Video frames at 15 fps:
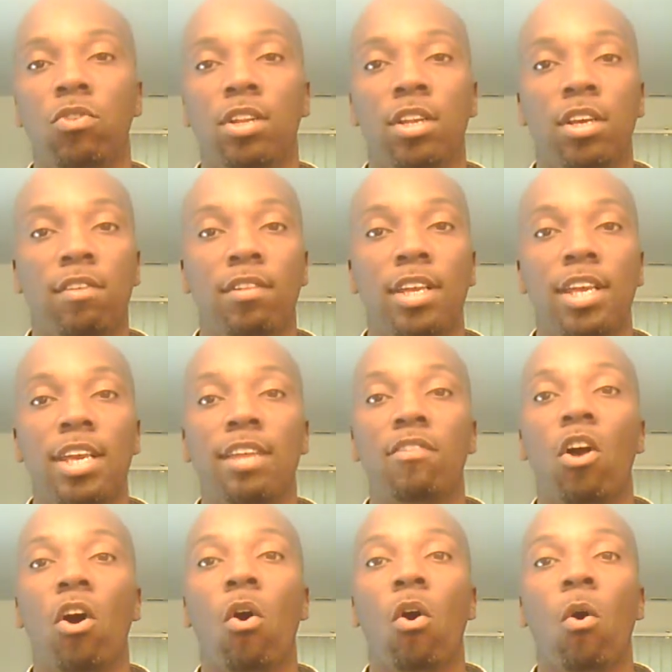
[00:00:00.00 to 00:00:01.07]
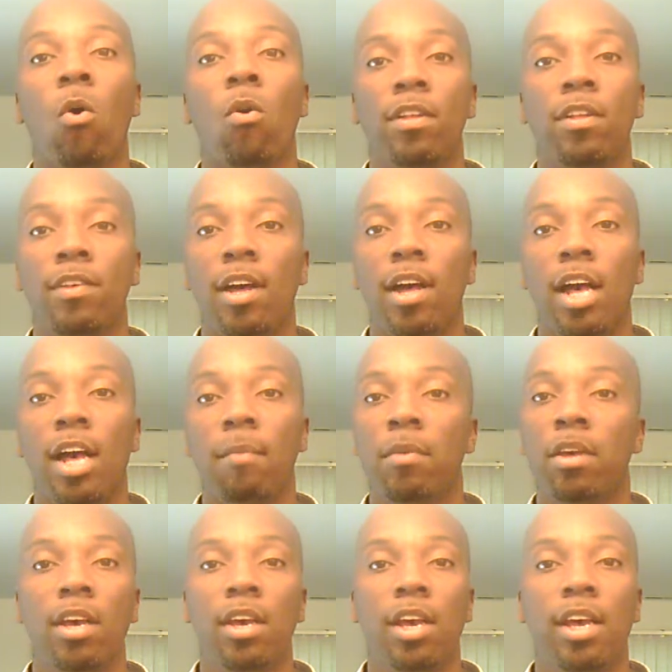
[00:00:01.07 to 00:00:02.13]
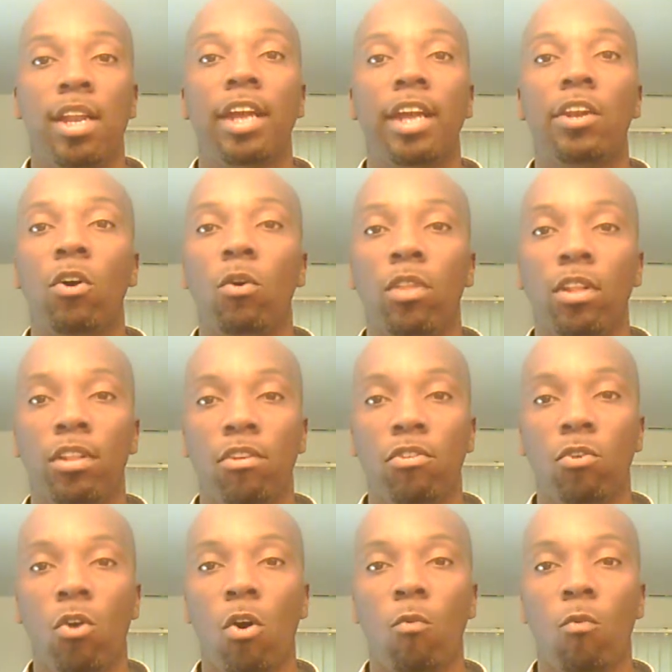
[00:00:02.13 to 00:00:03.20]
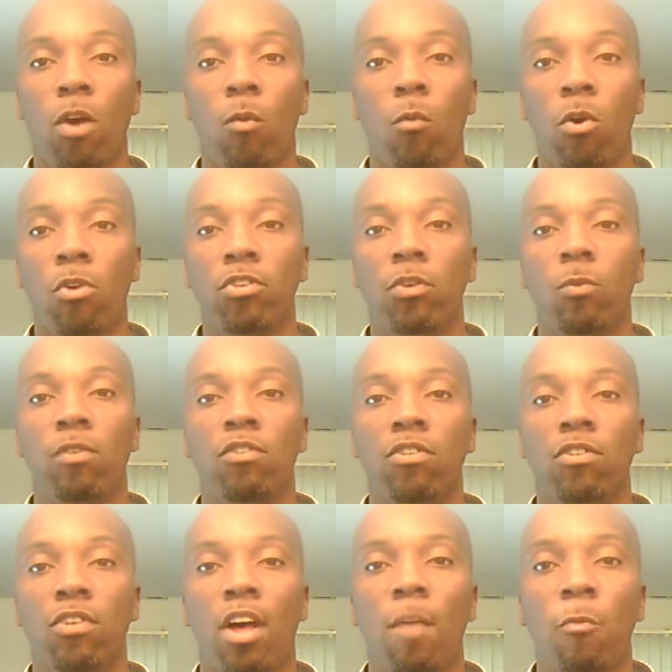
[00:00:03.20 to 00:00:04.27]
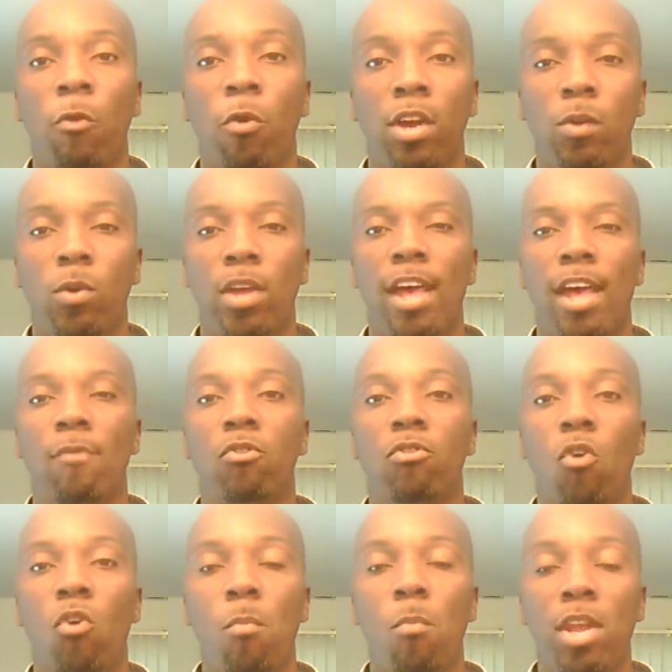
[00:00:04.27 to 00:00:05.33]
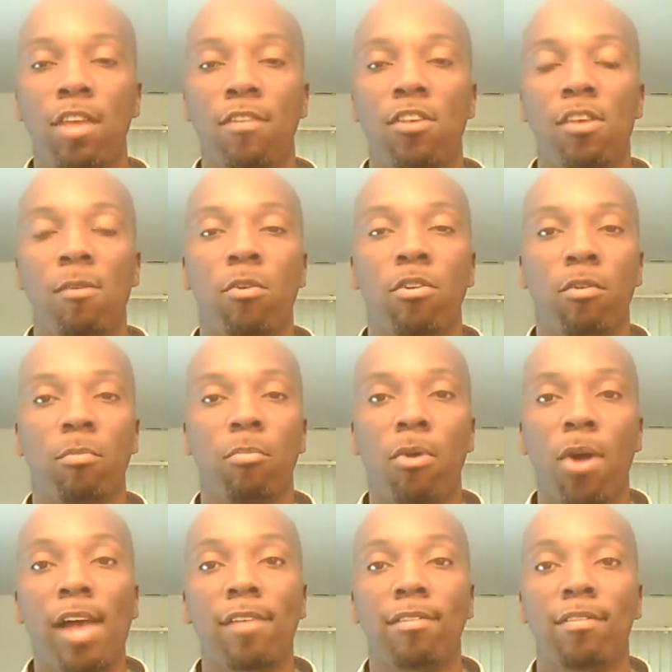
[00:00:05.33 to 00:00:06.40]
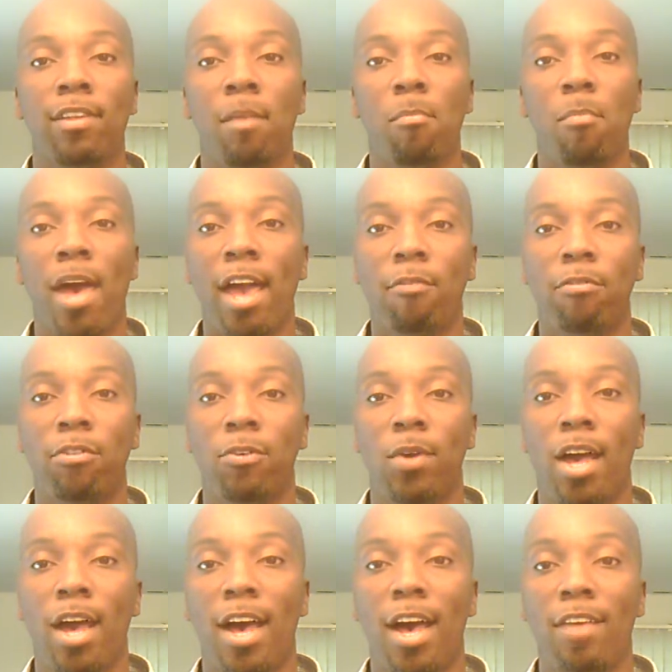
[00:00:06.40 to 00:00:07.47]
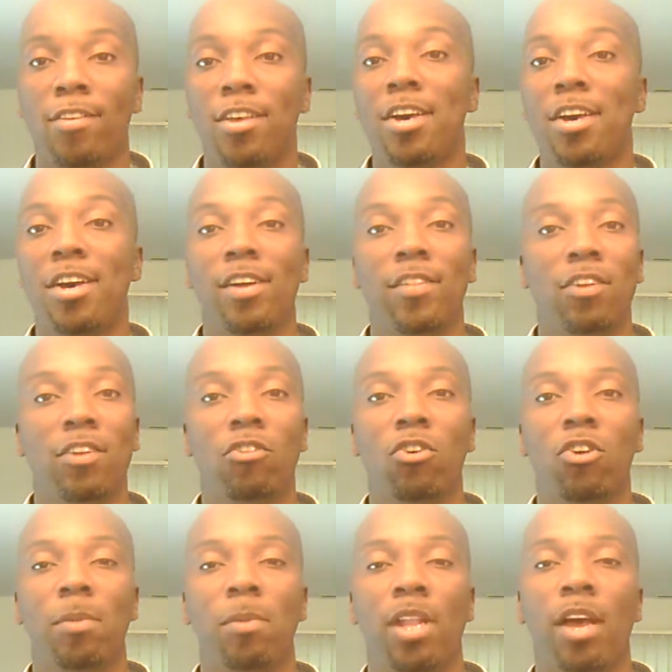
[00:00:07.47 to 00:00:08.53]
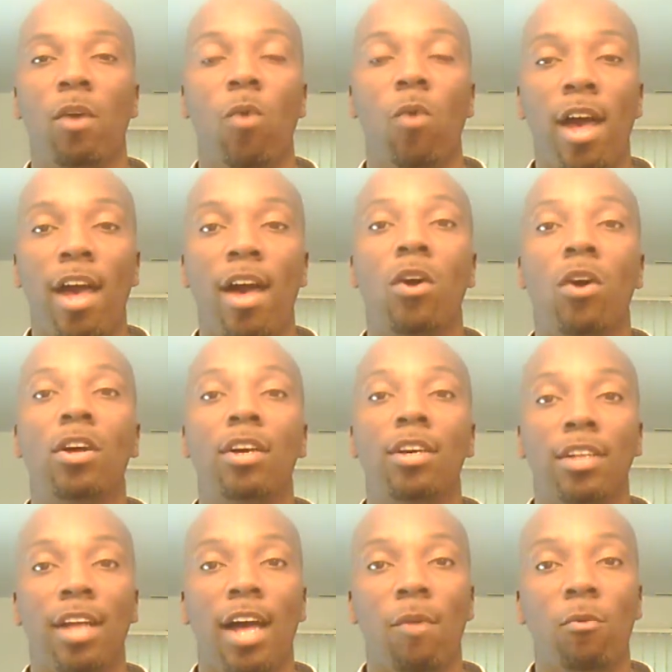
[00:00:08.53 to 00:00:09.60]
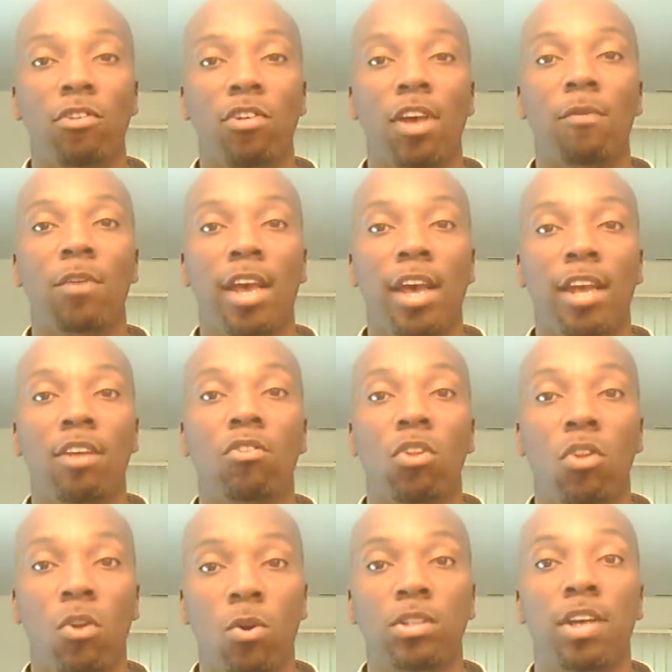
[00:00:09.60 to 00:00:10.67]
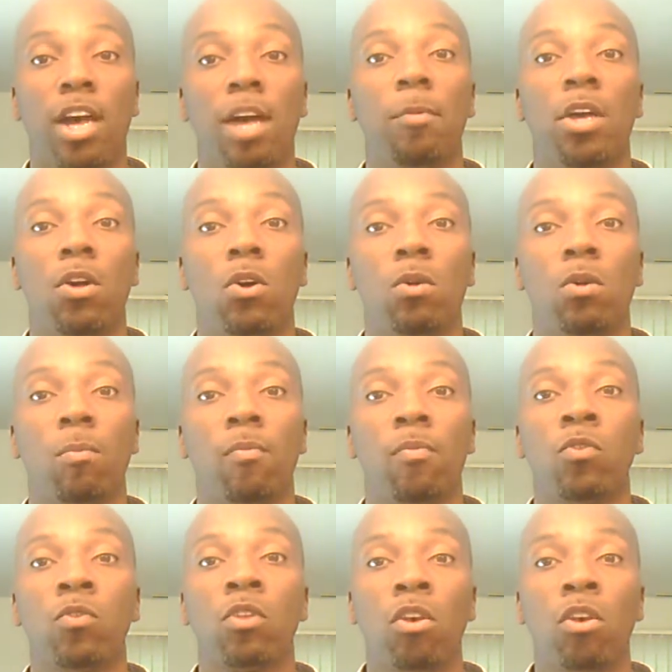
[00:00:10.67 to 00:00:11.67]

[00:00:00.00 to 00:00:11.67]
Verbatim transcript: using these leads all the time, and I know that this software works, and we just upgraded. We have so many secret surprises in the back for you guys that you're going to be like, wow, I wish I would have had this a long time ago.